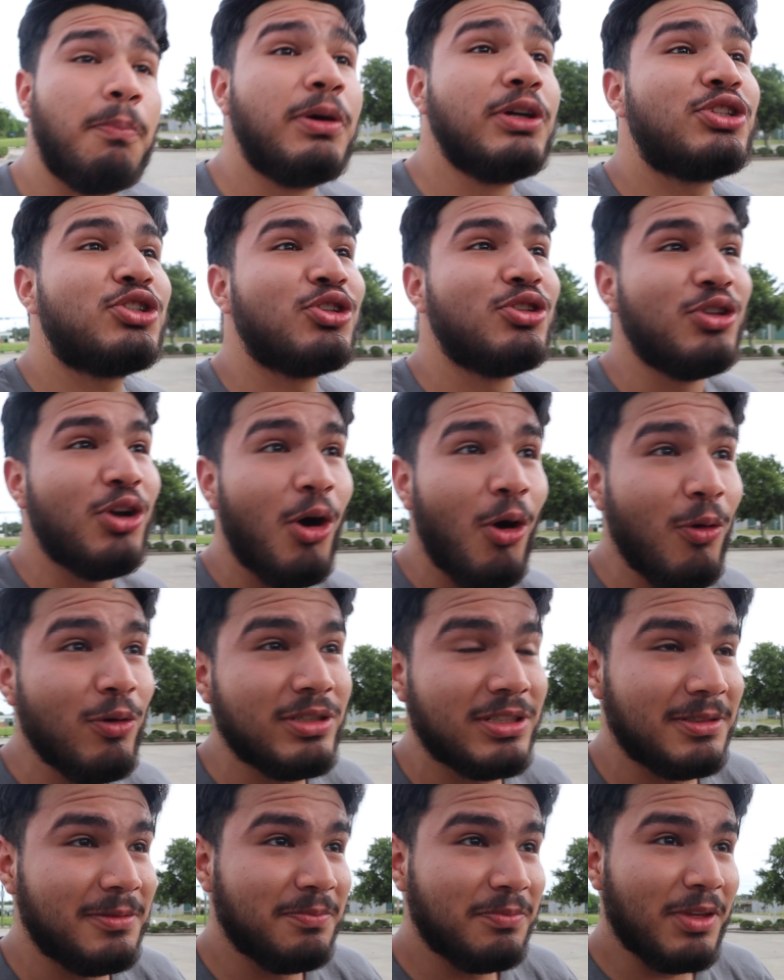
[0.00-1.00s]
put your
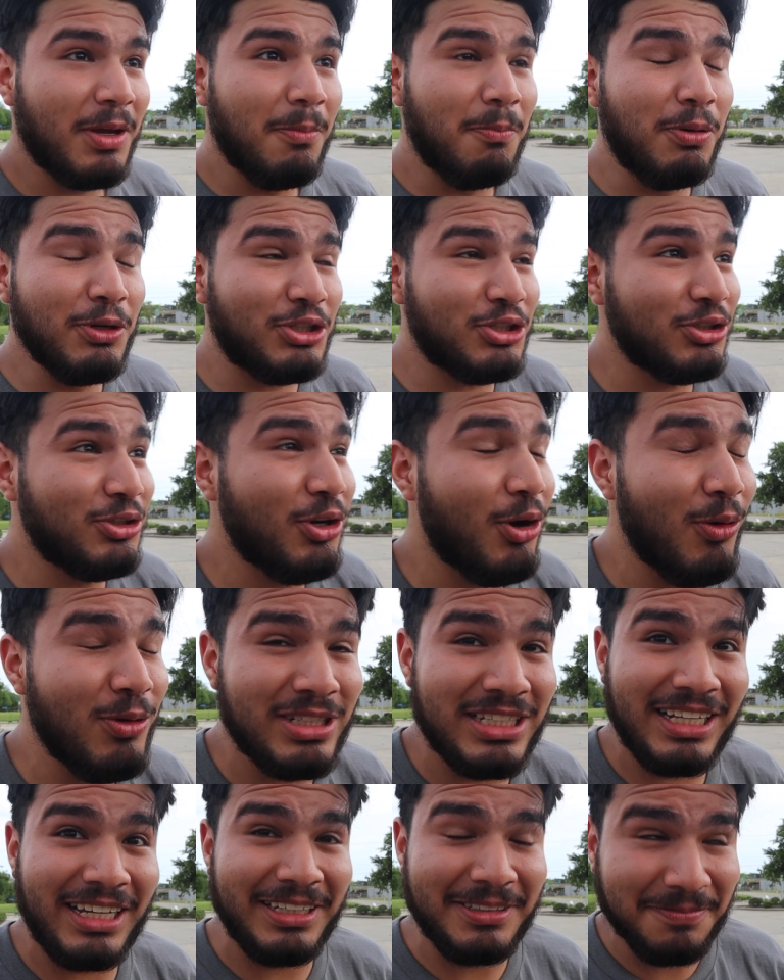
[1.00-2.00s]
nose
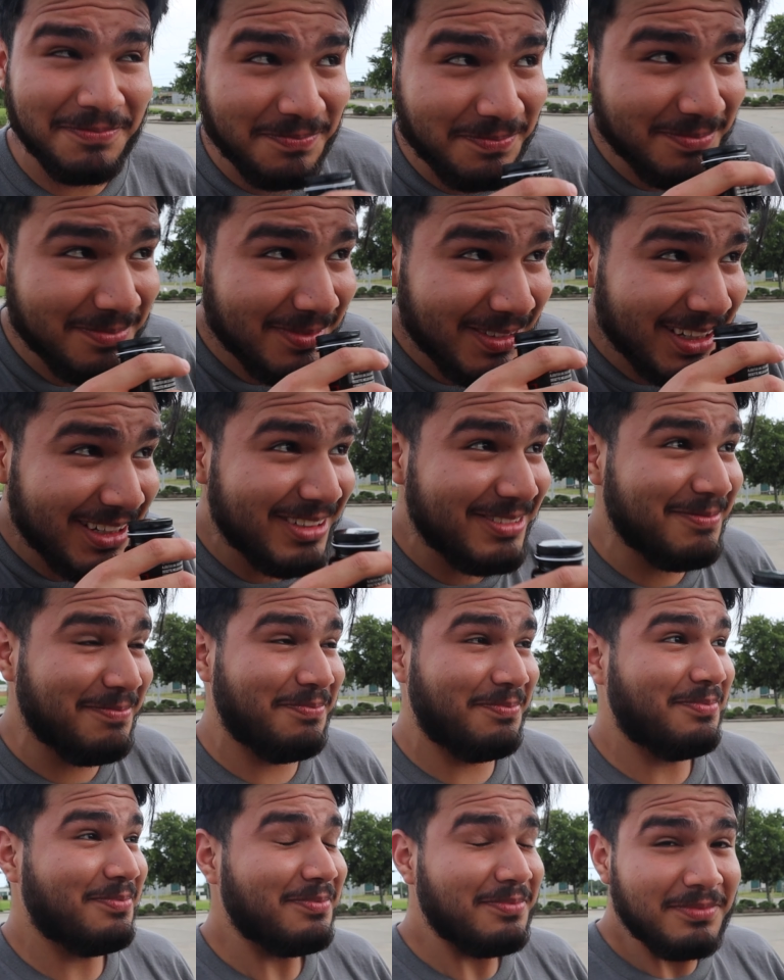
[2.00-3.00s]
like. Nah, you
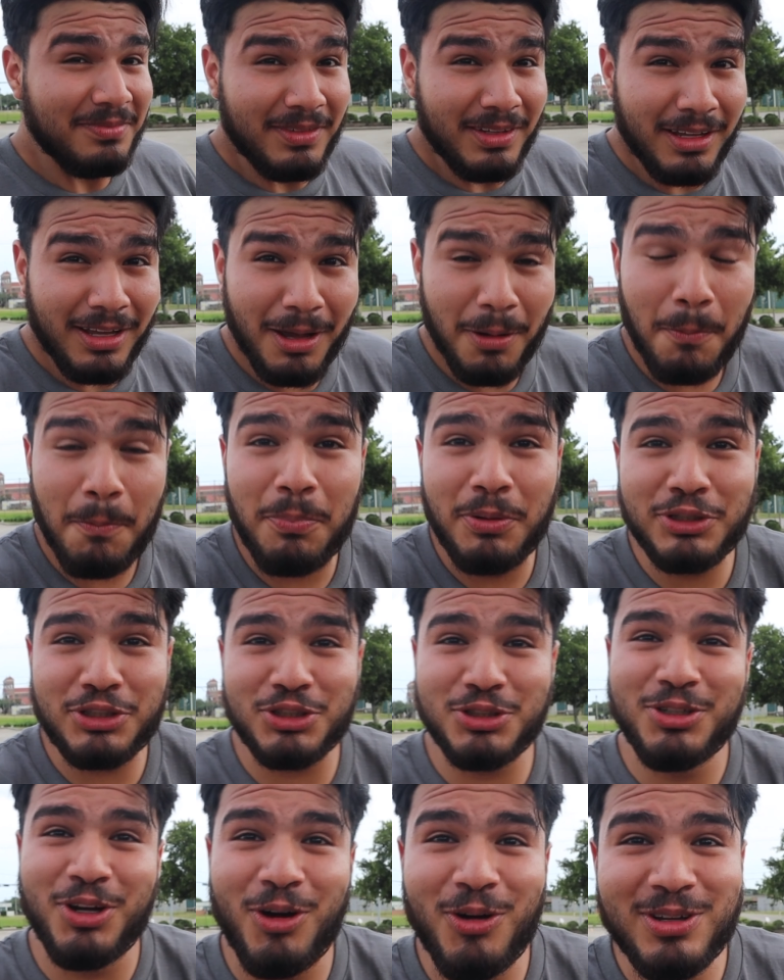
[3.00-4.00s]
said like if I'm. Put
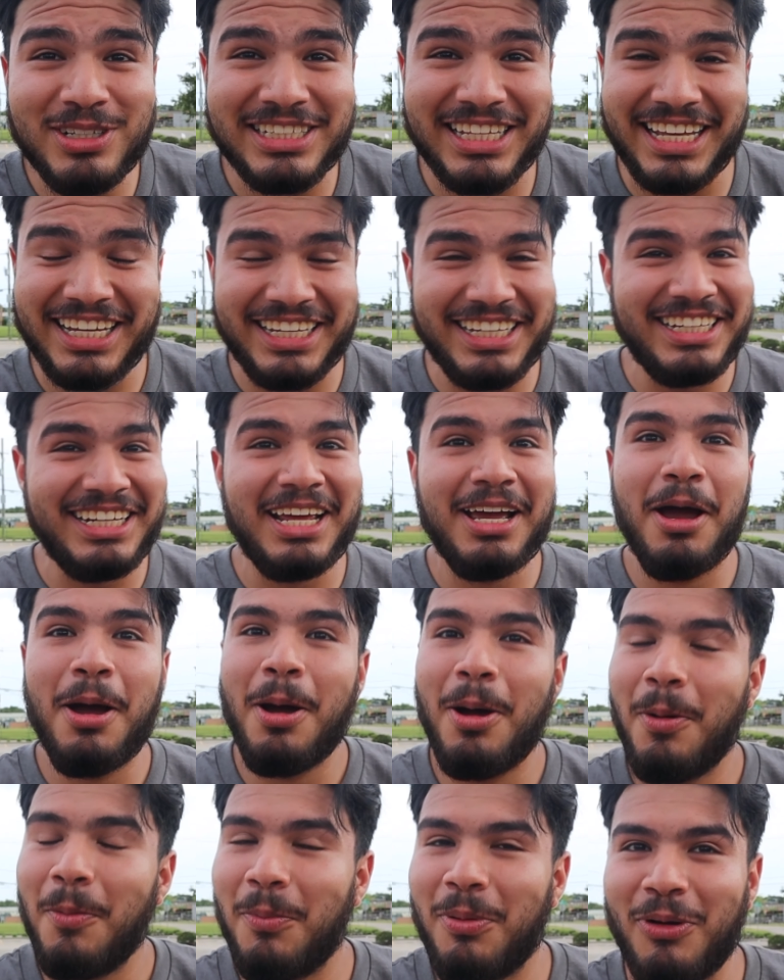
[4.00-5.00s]
your nose like in it,
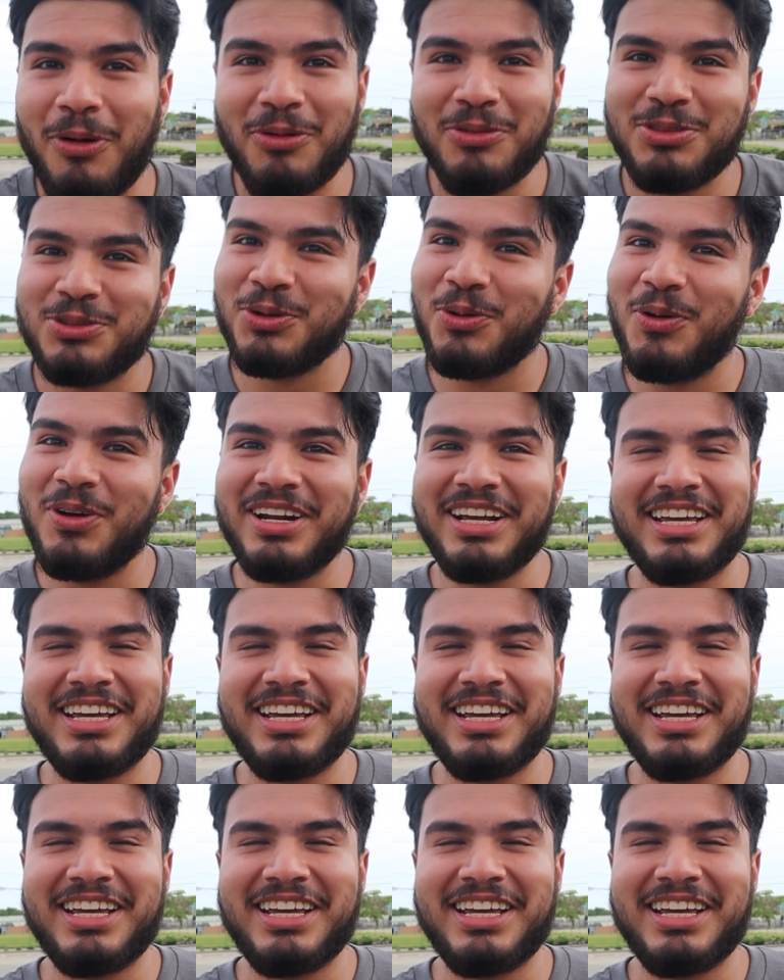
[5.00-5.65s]
bro. Do it